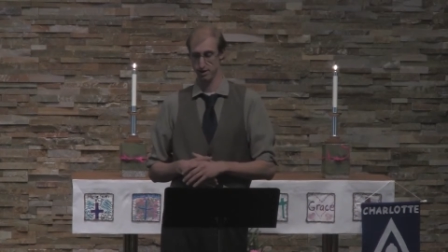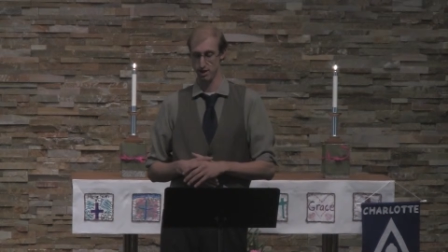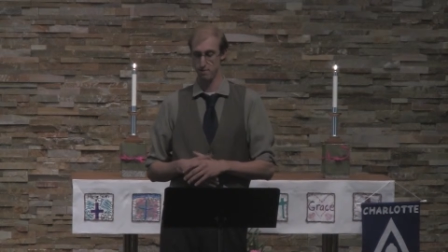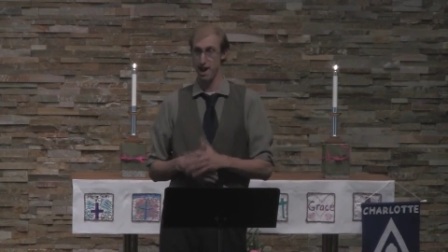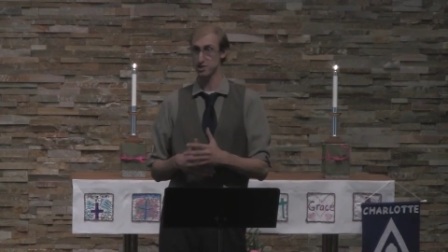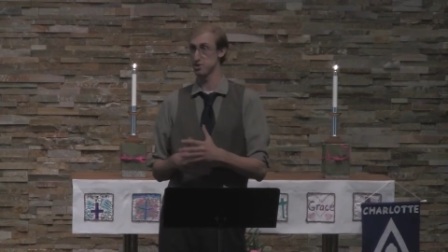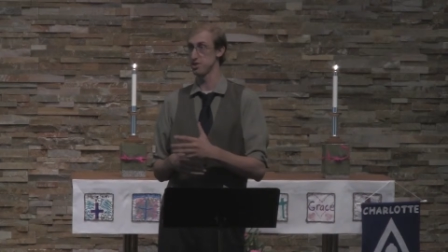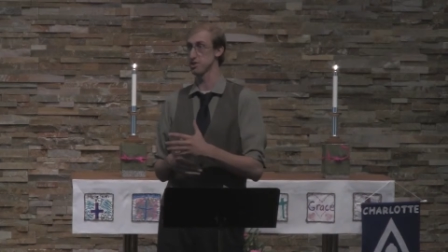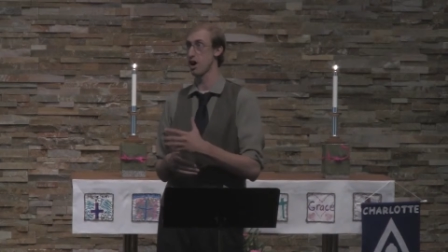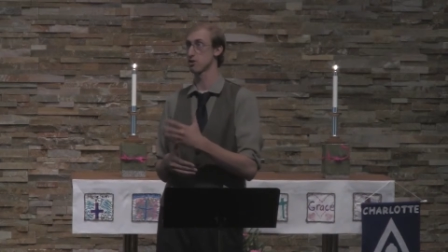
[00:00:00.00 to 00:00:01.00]
I pastored
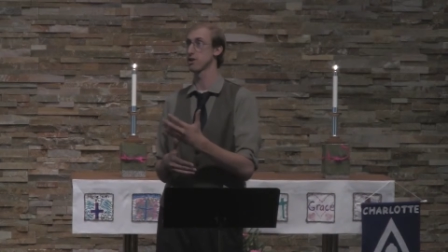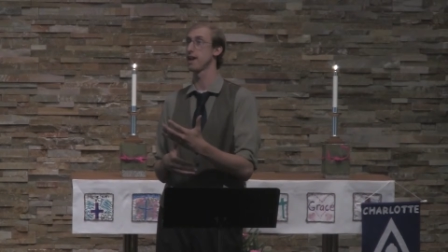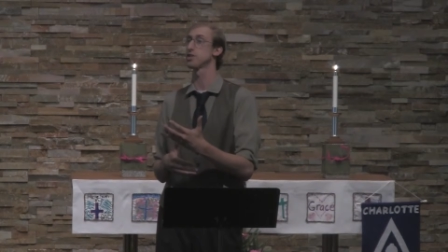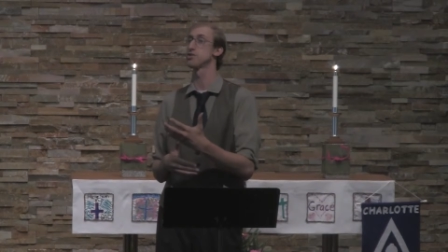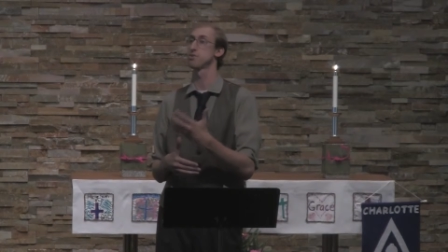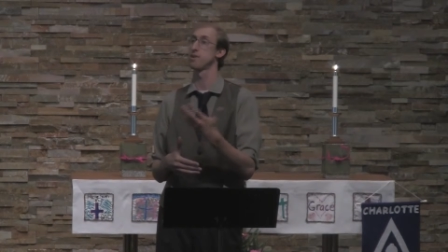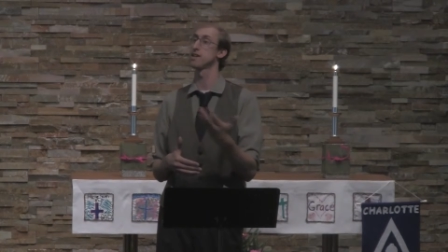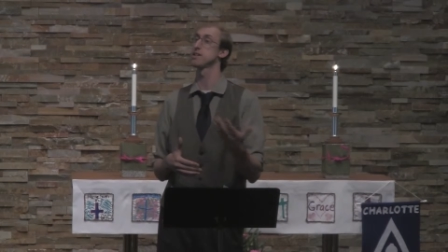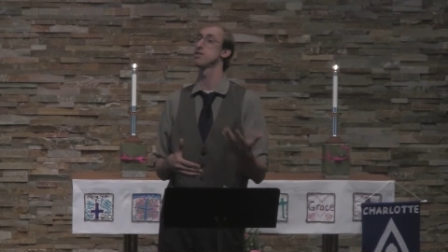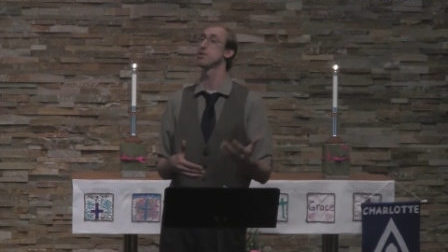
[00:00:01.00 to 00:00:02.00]
these congregations from
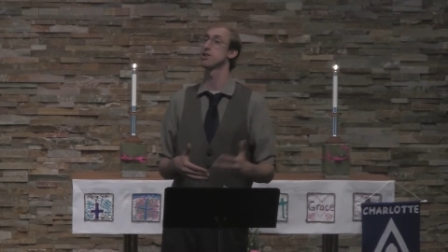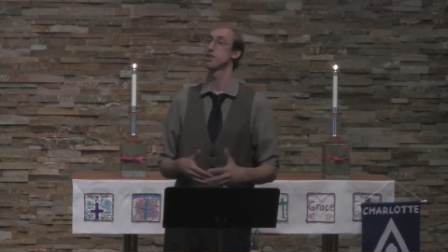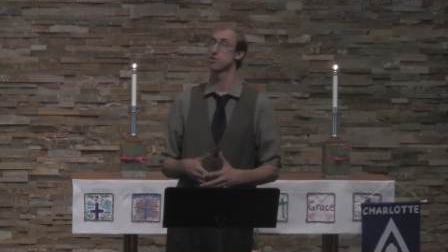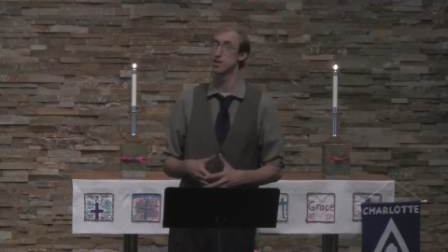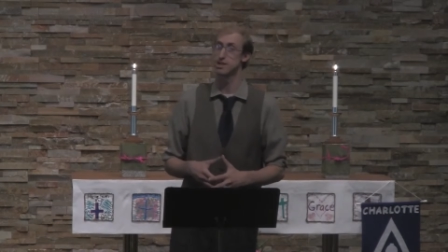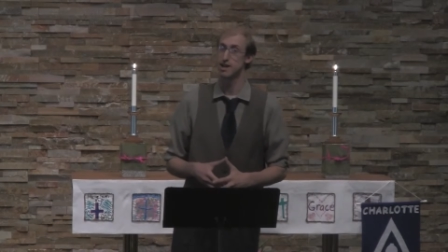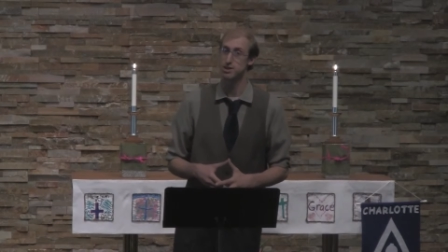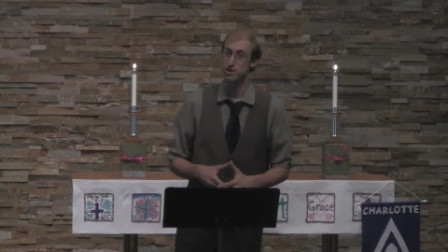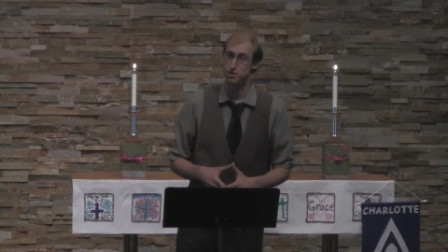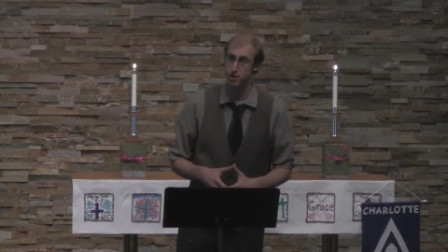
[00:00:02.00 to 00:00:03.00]
1933 to
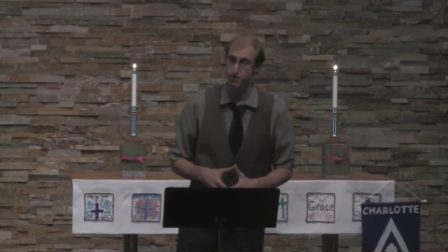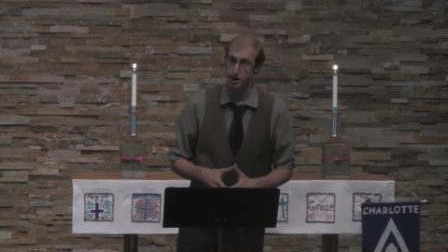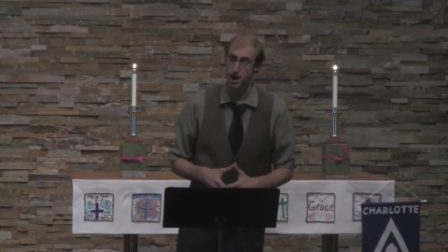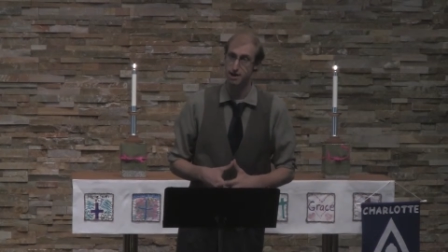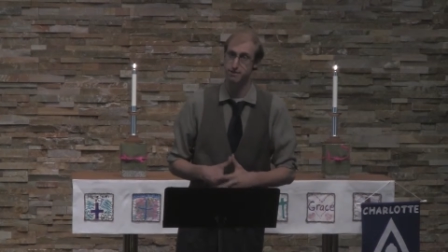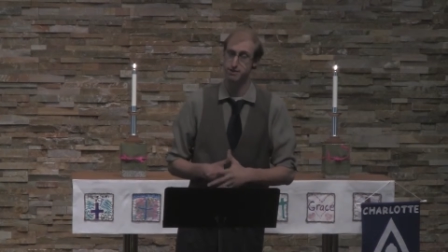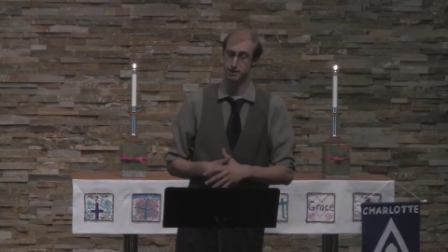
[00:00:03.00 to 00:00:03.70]
1935.